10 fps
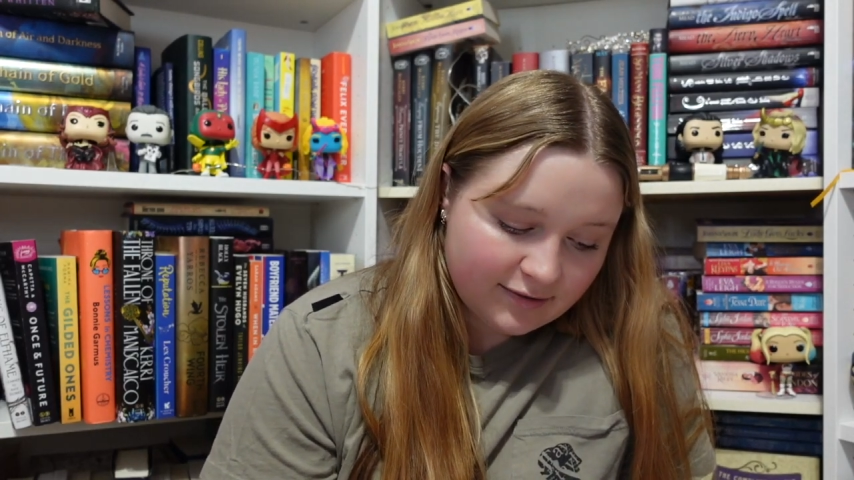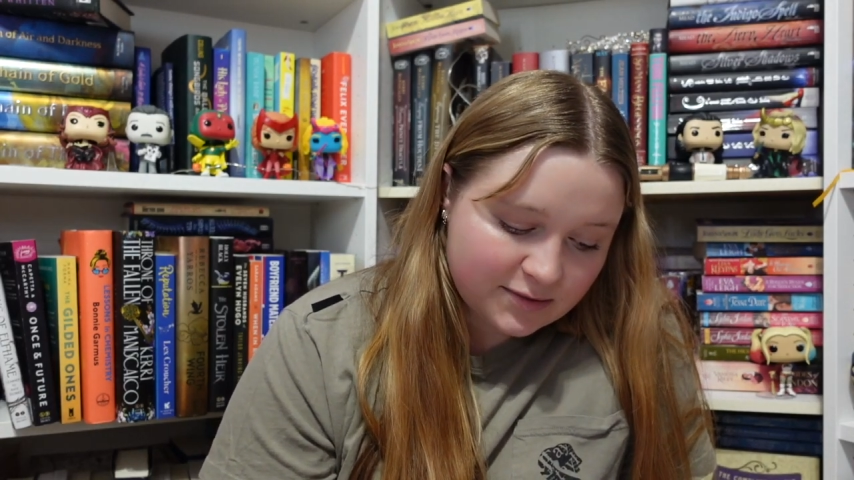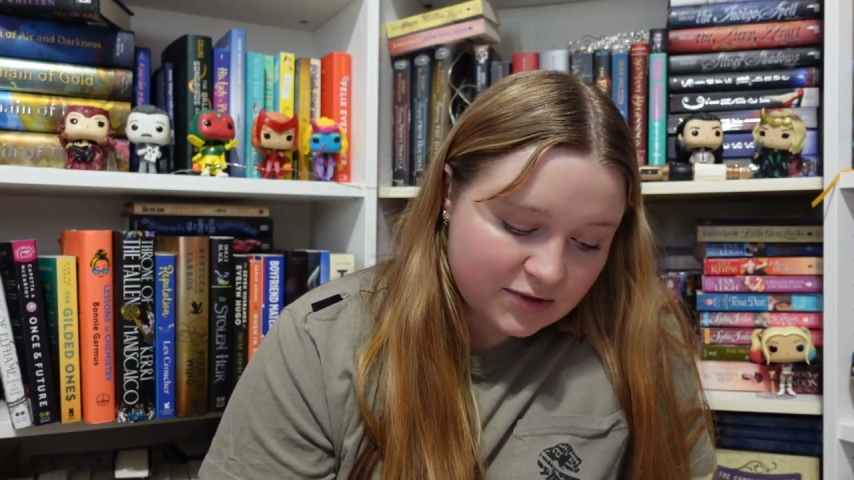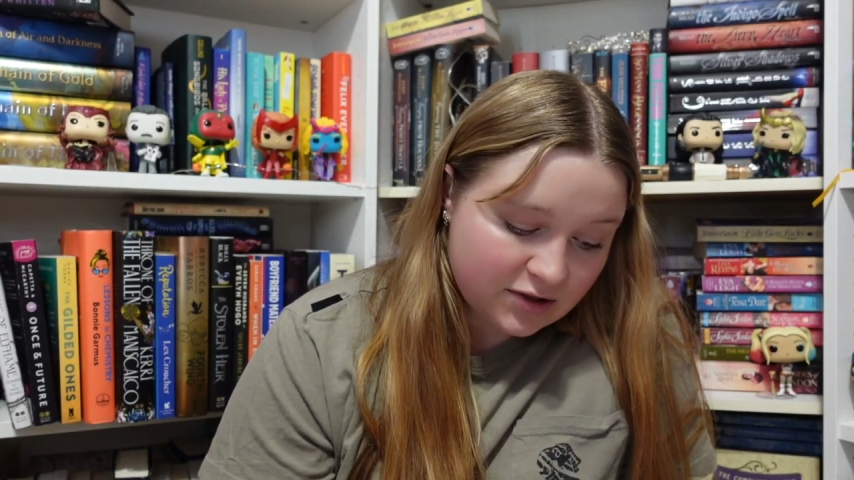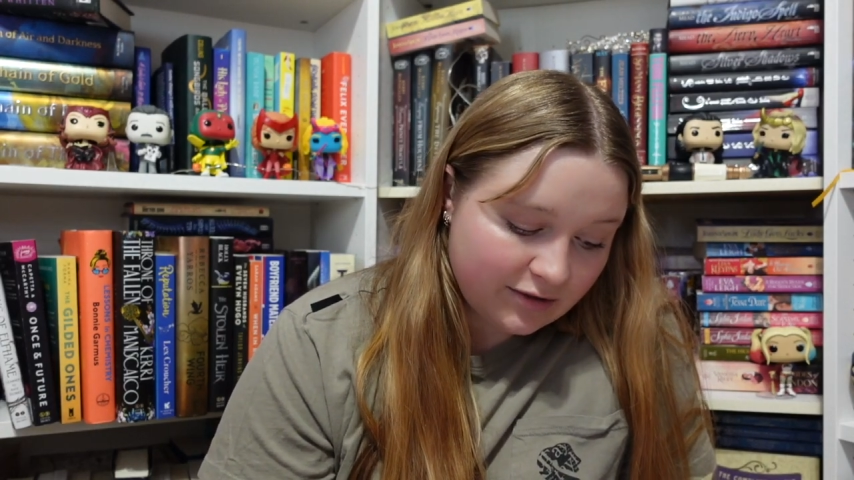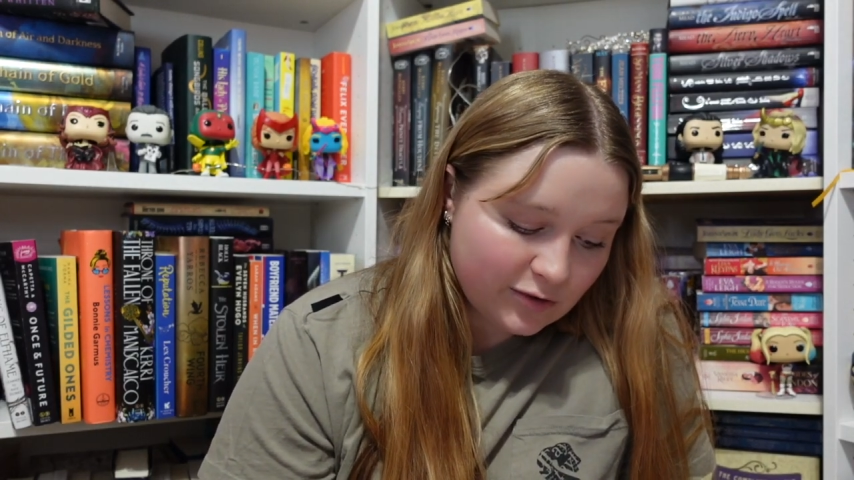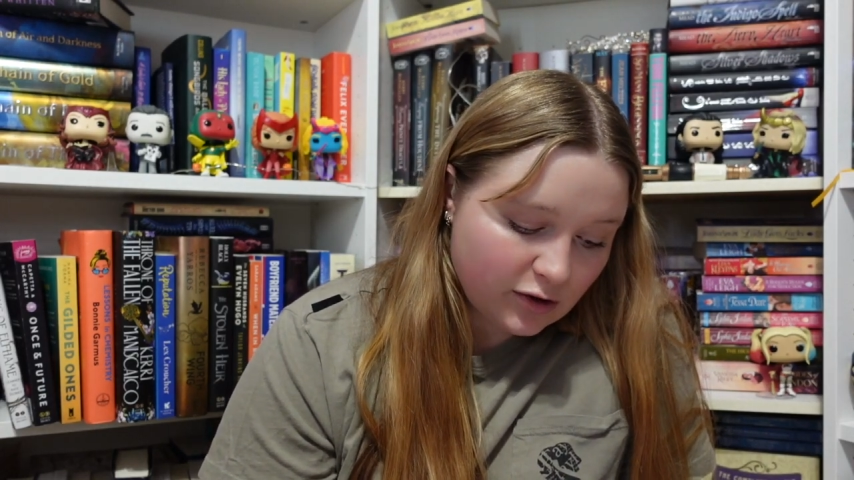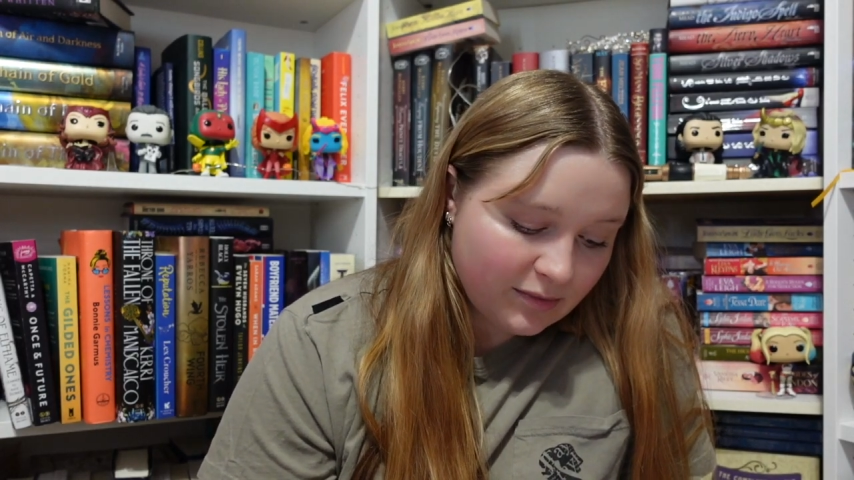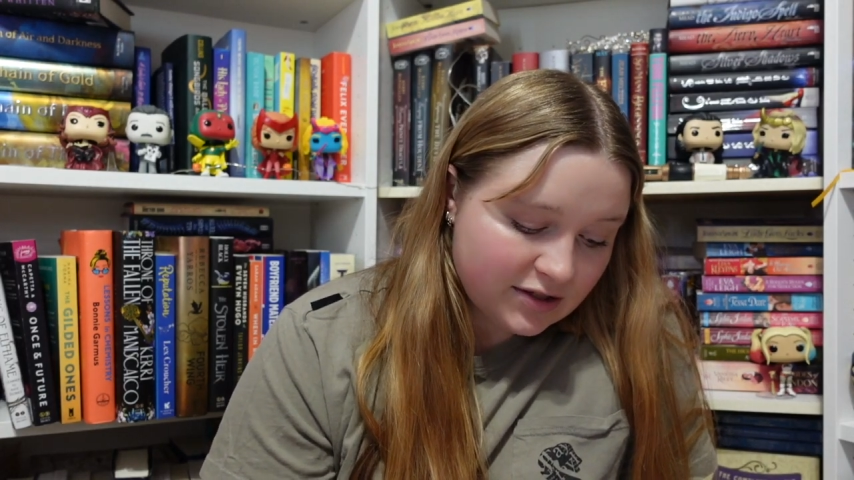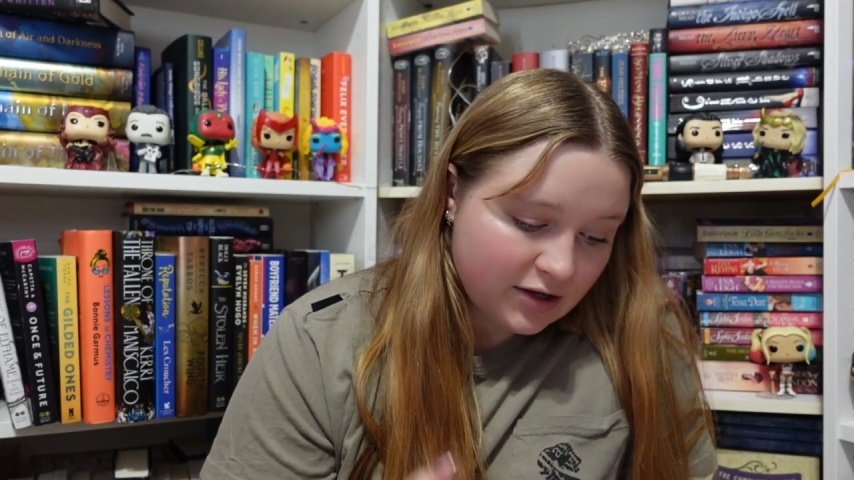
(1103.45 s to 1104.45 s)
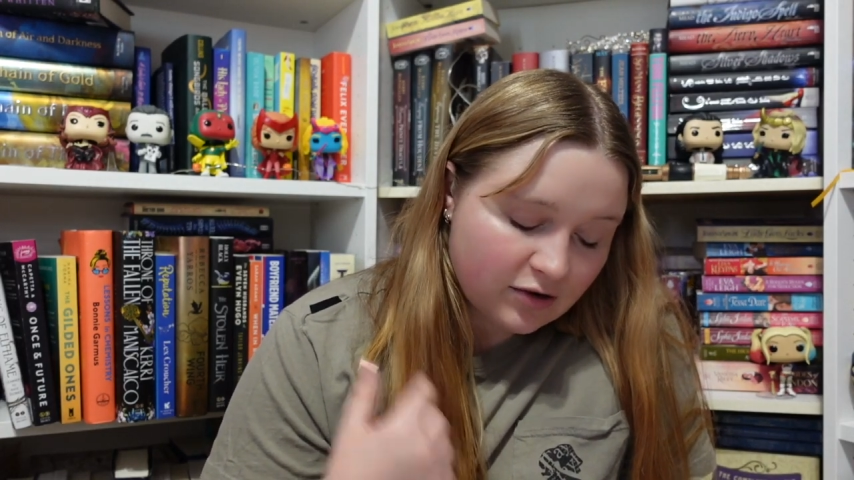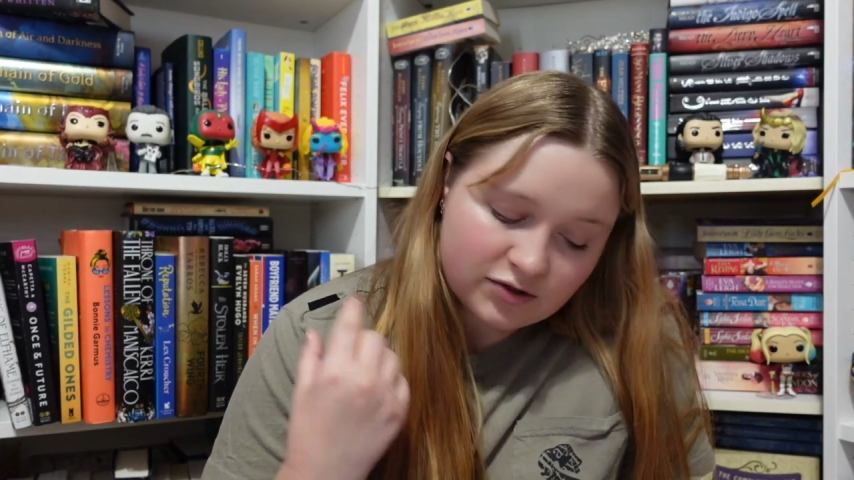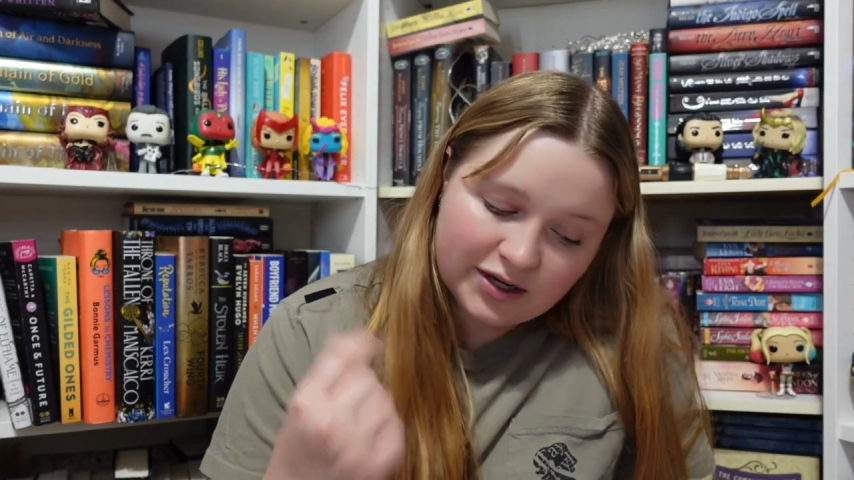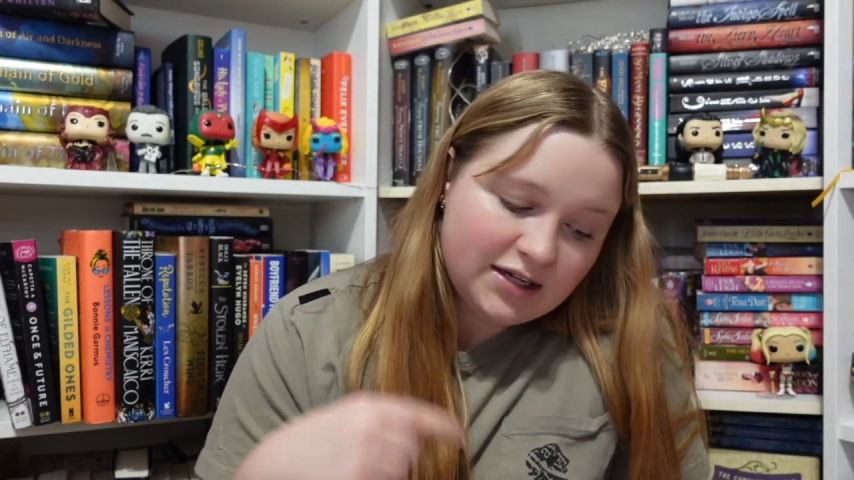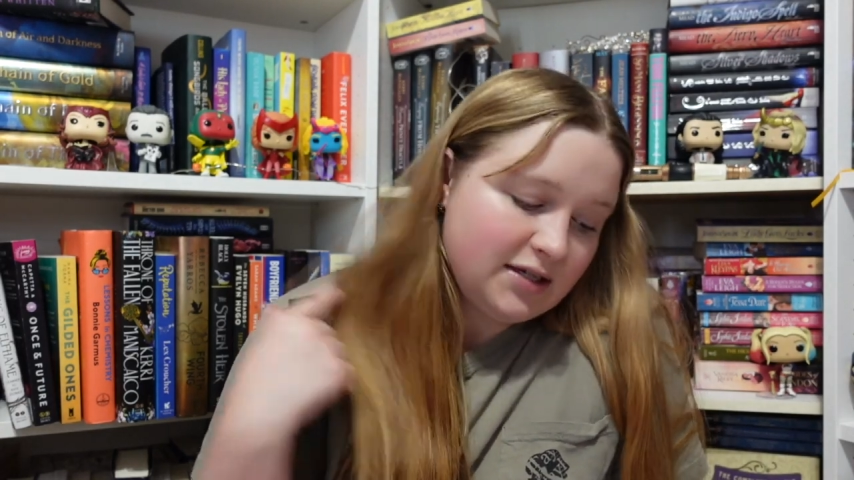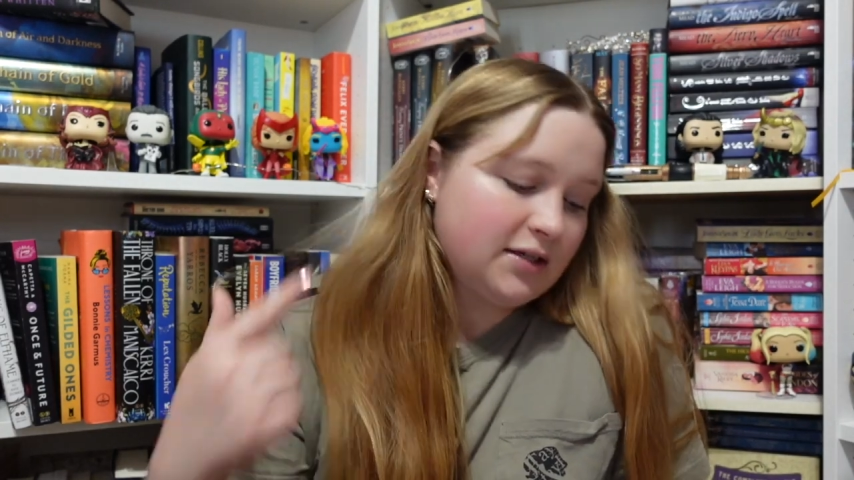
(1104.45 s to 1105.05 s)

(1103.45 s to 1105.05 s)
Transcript: I was supposed to leave 20 minutes ago, so I need to